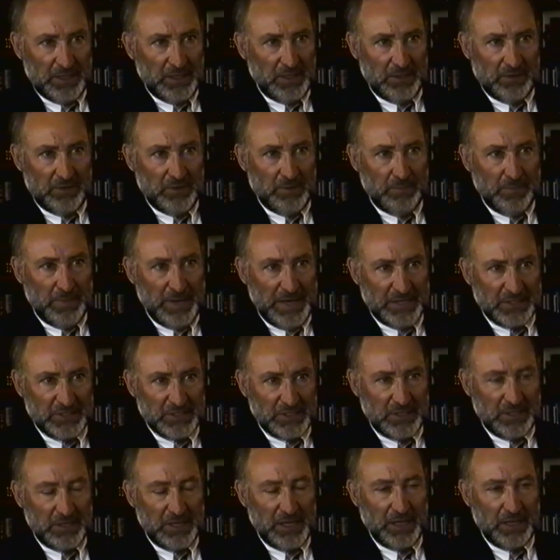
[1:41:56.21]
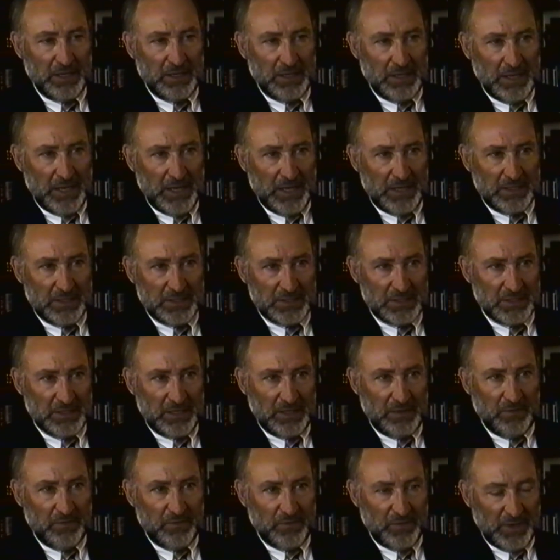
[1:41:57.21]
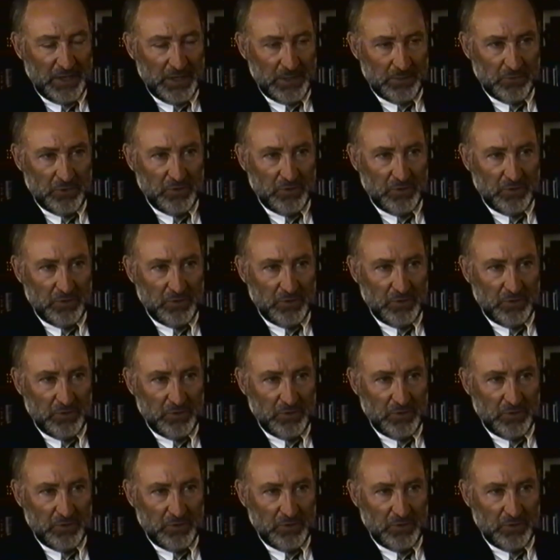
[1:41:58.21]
You know, the best that they can get is a faint